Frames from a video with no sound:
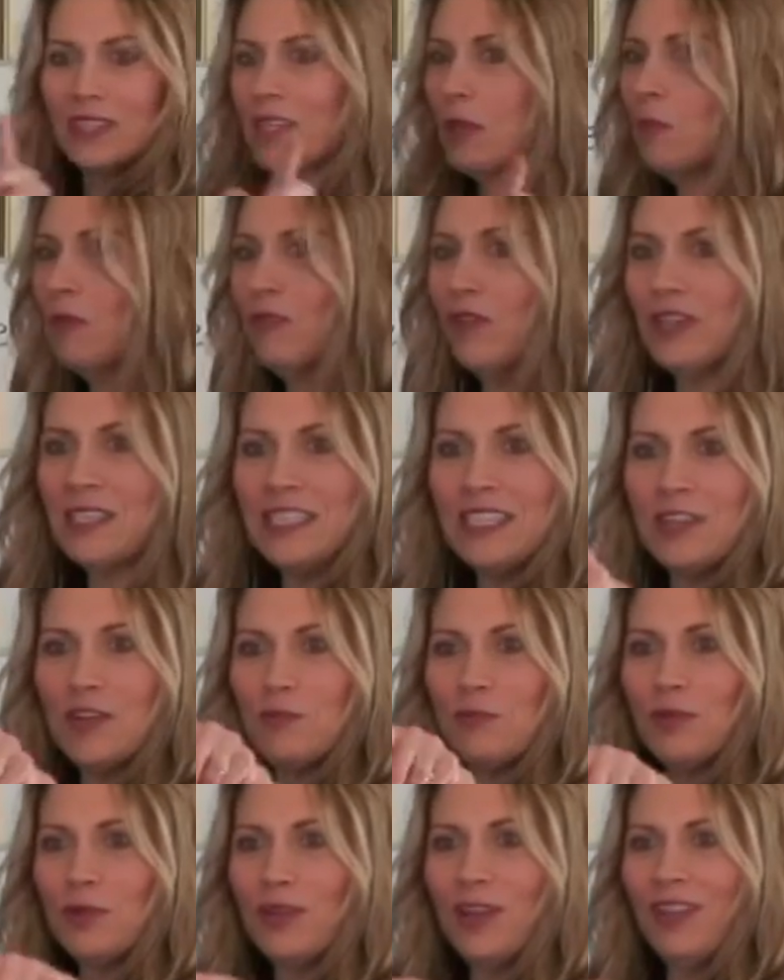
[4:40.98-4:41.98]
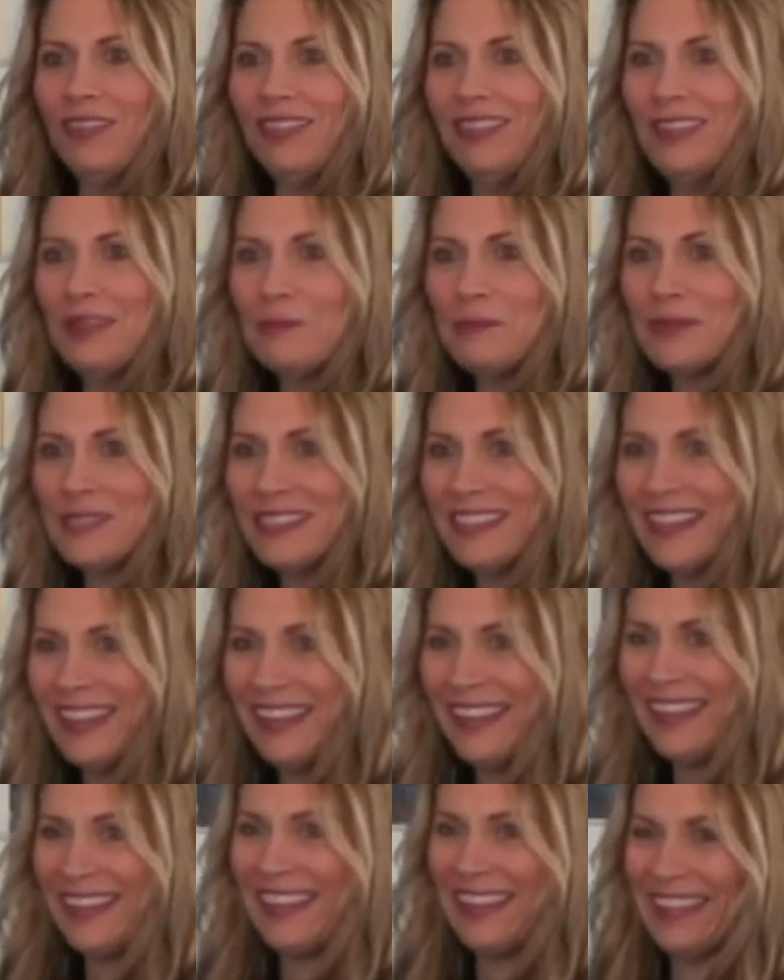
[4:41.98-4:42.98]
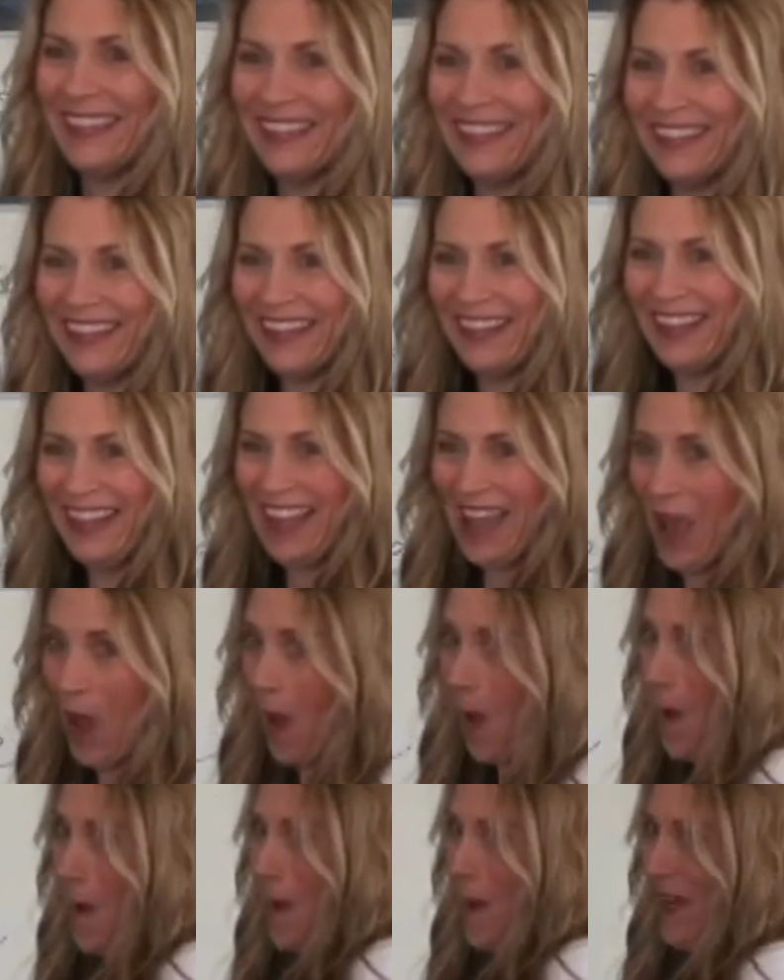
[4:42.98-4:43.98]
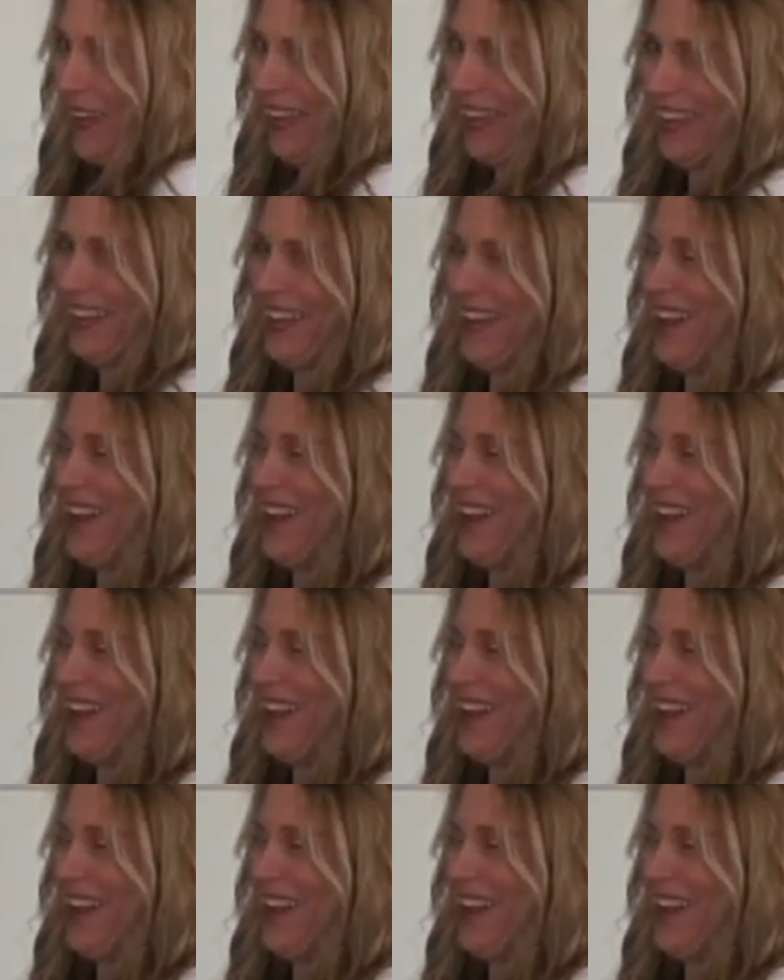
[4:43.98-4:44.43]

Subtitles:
some of us here put on lipstick. Hey,